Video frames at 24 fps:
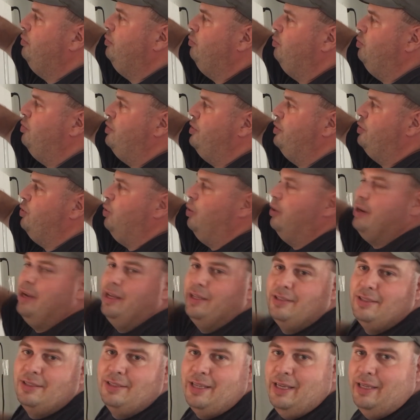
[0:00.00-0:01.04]
where the door
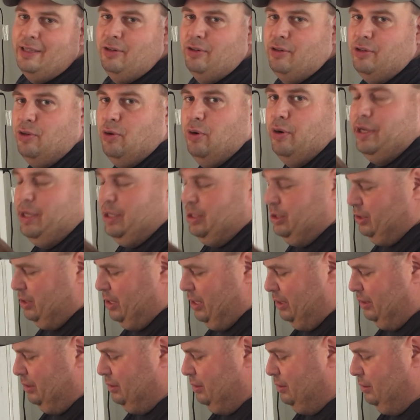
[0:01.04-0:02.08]
hinge
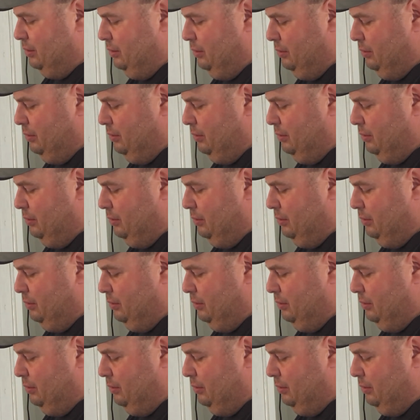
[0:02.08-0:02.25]
sits.